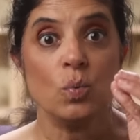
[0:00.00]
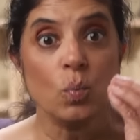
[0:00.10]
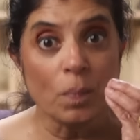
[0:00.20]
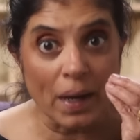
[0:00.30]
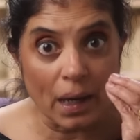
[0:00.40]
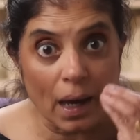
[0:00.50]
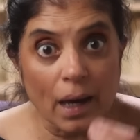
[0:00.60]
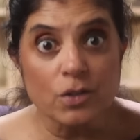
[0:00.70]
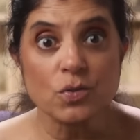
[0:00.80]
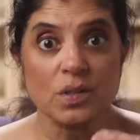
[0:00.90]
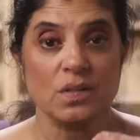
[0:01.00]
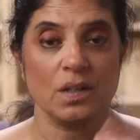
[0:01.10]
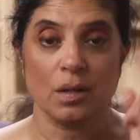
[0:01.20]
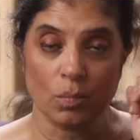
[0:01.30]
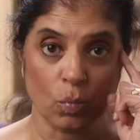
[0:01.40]
who may actually
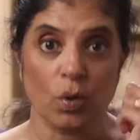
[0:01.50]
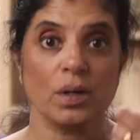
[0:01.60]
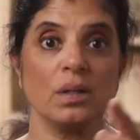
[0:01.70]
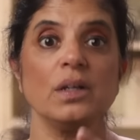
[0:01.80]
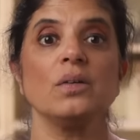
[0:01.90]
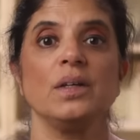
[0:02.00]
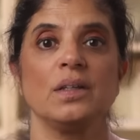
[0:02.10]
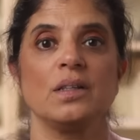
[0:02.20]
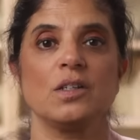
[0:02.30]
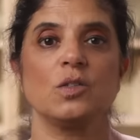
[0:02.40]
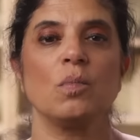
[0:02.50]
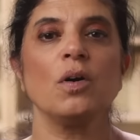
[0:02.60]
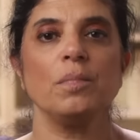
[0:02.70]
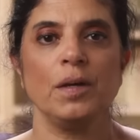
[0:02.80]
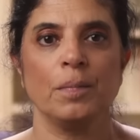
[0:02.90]
see it more clearly than the
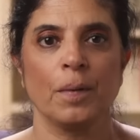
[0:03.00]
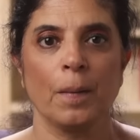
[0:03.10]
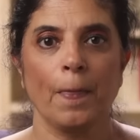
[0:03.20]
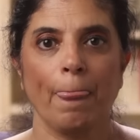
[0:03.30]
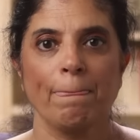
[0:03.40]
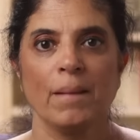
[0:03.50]
smart people,